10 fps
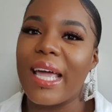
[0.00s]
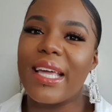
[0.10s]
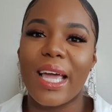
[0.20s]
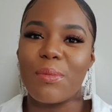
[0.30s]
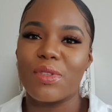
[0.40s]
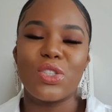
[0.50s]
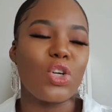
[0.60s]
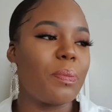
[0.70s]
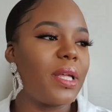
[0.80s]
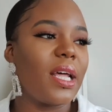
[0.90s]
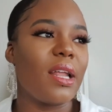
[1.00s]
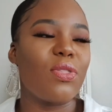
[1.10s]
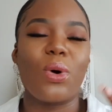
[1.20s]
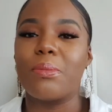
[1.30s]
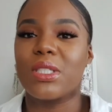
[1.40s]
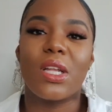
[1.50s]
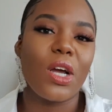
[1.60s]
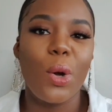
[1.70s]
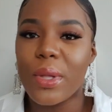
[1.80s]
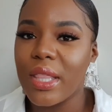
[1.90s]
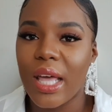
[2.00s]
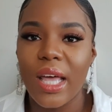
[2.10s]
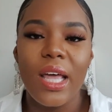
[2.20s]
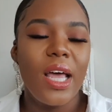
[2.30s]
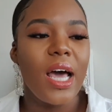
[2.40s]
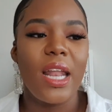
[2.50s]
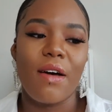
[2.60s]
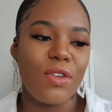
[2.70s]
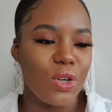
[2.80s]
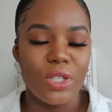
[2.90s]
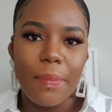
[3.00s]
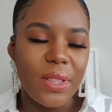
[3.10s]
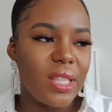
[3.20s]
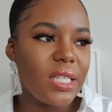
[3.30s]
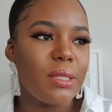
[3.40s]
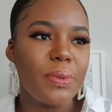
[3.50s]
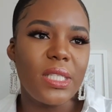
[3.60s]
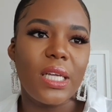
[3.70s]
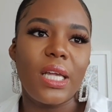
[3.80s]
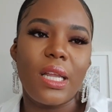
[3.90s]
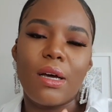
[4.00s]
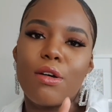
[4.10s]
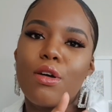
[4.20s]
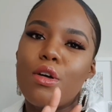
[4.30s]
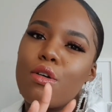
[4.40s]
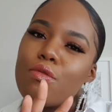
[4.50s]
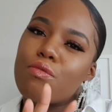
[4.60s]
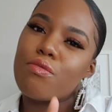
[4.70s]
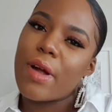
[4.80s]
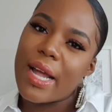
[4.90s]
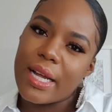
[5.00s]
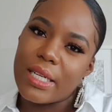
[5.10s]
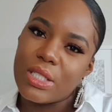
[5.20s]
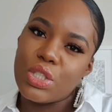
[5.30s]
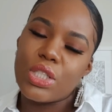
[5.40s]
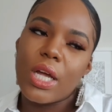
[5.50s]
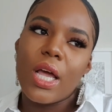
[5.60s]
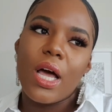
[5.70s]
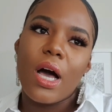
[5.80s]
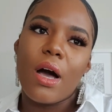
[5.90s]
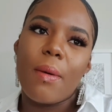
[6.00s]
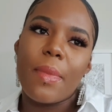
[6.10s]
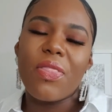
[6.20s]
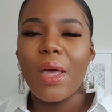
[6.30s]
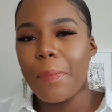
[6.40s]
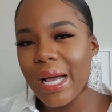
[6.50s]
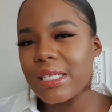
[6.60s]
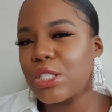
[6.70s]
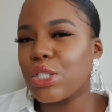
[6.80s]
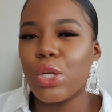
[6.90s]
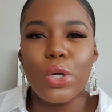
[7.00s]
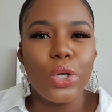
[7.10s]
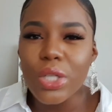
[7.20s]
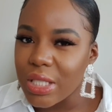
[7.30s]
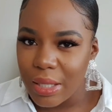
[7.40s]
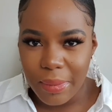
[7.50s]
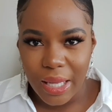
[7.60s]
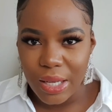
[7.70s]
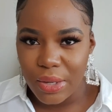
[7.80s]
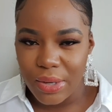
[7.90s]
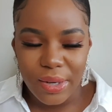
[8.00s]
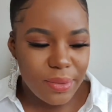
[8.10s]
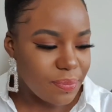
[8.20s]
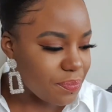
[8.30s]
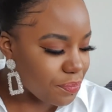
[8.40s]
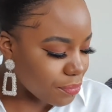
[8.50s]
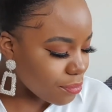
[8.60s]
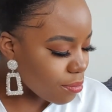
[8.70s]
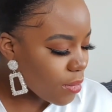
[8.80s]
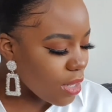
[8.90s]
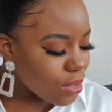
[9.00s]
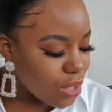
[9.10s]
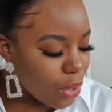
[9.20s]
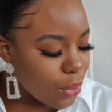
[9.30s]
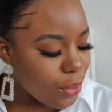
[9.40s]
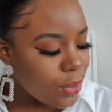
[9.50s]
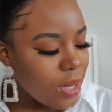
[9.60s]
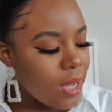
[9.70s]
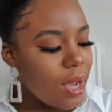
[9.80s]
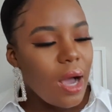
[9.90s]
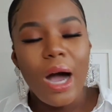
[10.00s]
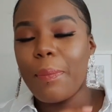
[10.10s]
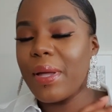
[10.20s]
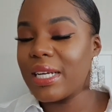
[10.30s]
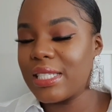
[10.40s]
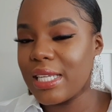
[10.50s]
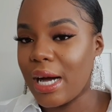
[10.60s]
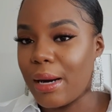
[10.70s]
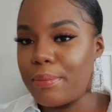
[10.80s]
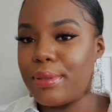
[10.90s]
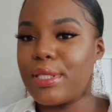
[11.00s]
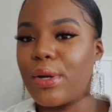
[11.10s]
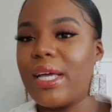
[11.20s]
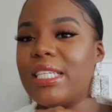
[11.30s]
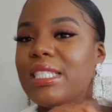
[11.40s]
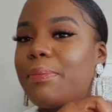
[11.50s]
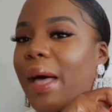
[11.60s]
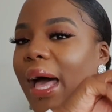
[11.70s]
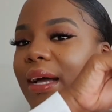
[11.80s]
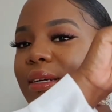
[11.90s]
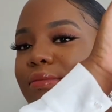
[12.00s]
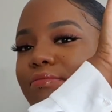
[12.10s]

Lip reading: A game with the shopping, and I thought I'm just gonna go in there and have a look. But this particular range, their bags just look good to me, you know, so I picked it up. So here's the bag,